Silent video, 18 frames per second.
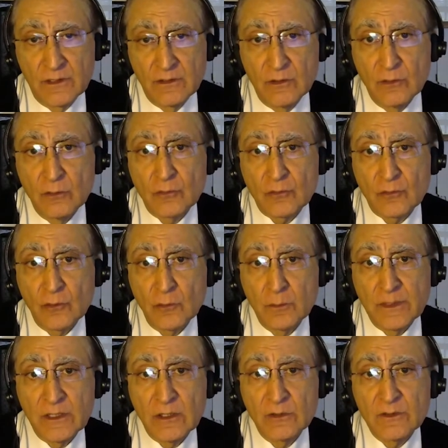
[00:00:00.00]
neutral
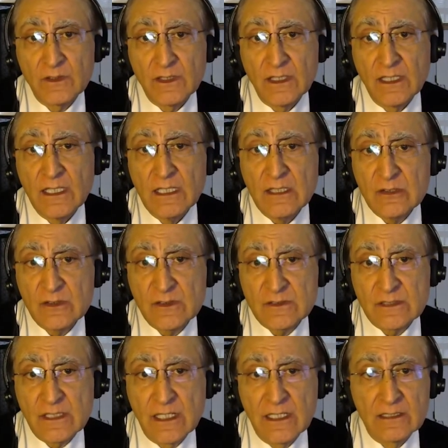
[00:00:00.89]
because each
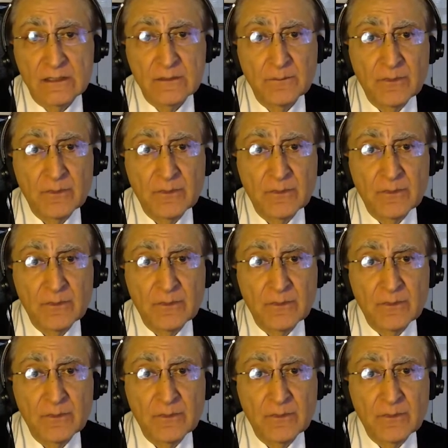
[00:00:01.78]
state,